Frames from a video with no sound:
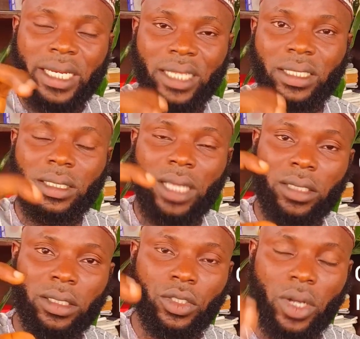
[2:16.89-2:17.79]
that
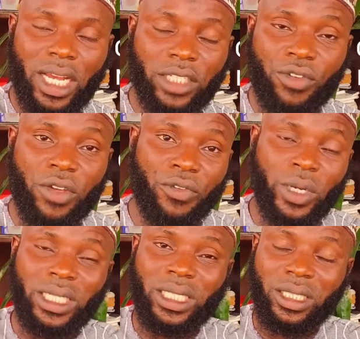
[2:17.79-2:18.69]
$60,000 for a
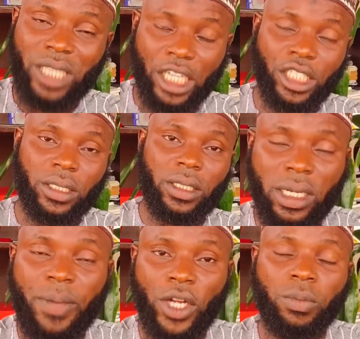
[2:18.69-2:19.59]
fully detached
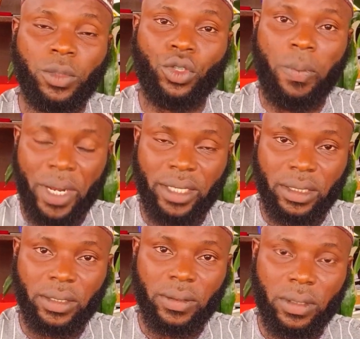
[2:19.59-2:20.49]
3-bedroom duplex